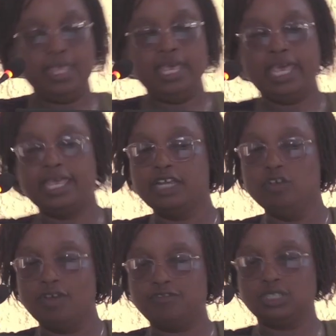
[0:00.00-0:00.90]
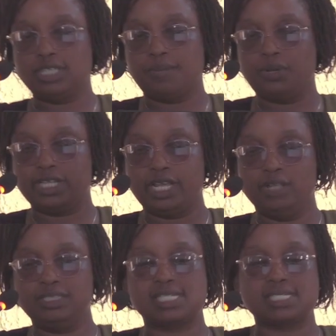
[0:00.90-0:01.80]
And then we've talked about
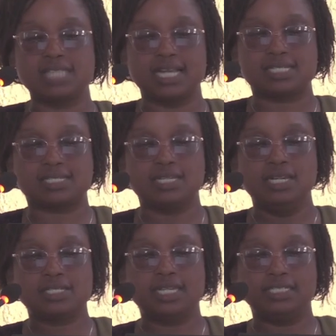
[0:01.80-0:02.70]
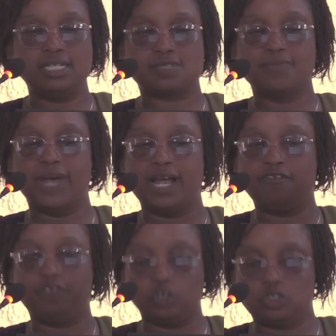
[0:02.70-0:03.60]
healthy snacks, such as my
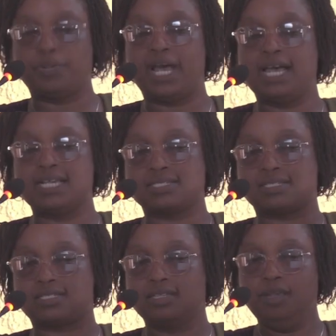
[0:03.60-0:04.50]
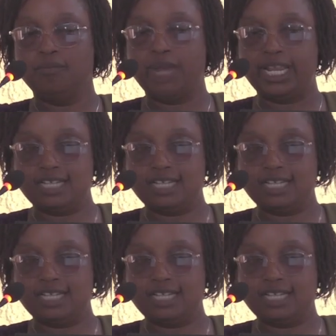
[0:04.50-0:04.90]
fruit bars, my nut